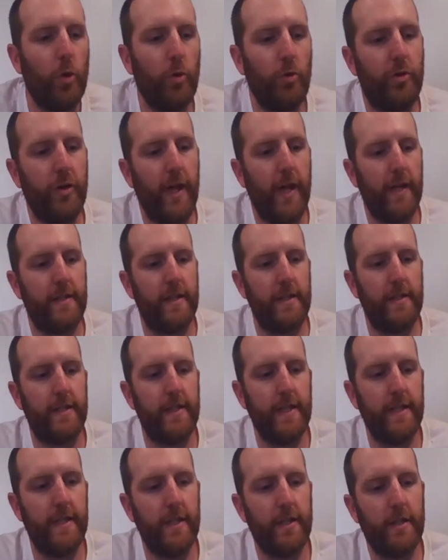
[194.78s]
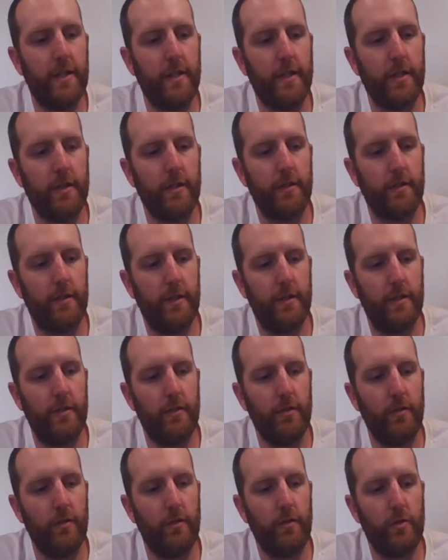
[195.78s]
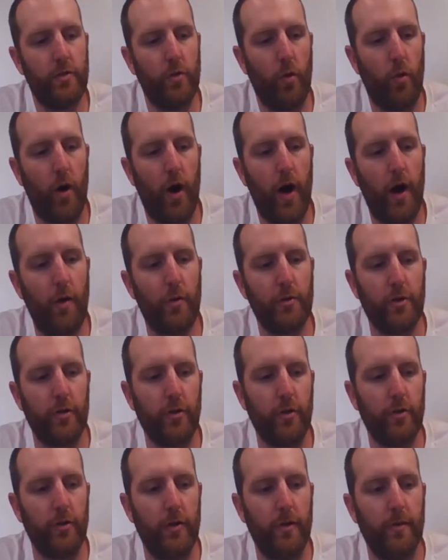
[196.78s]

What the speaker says: with the ACT, so I was under the